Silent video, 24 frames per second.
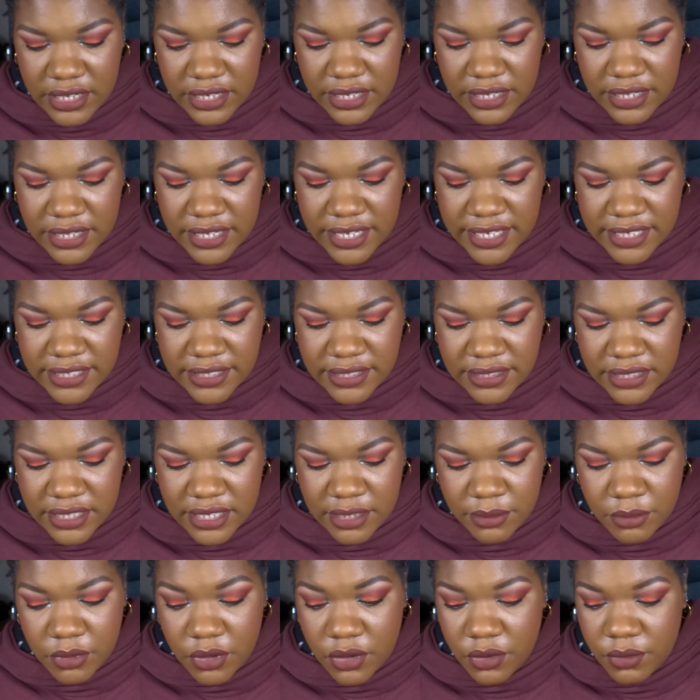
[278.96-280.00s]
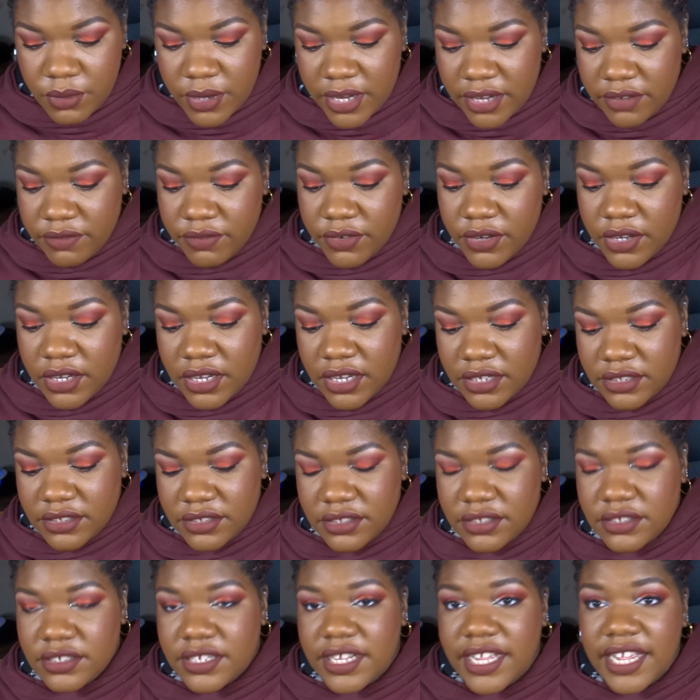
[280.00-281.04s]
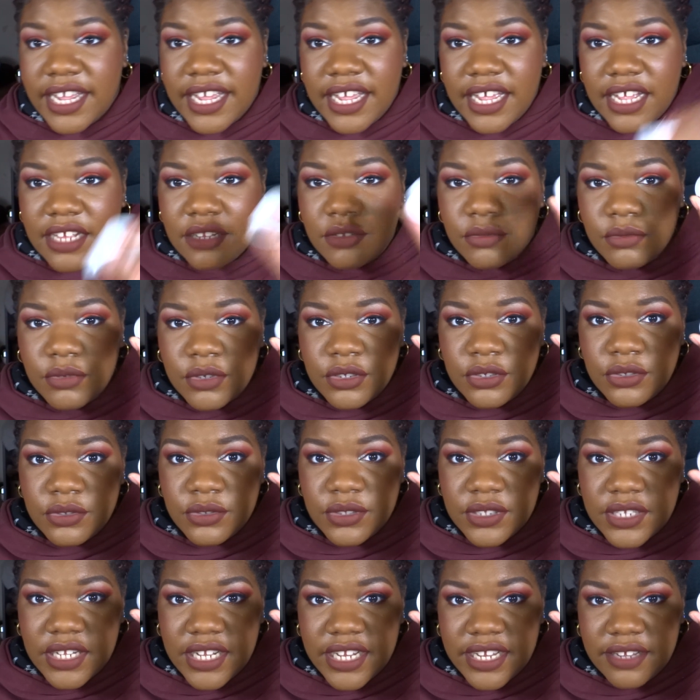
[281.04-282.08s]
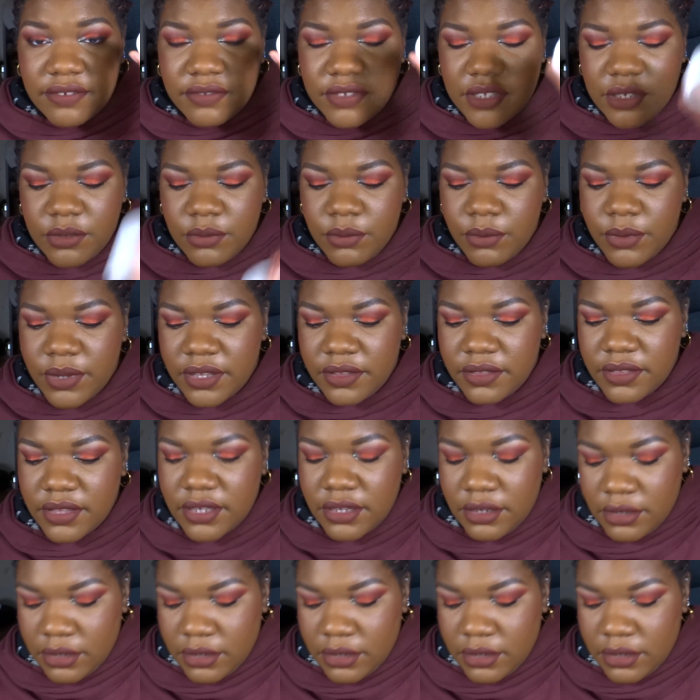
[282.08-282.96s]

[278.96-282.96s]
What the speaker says: Last time, oh, I forgot, I had one use left with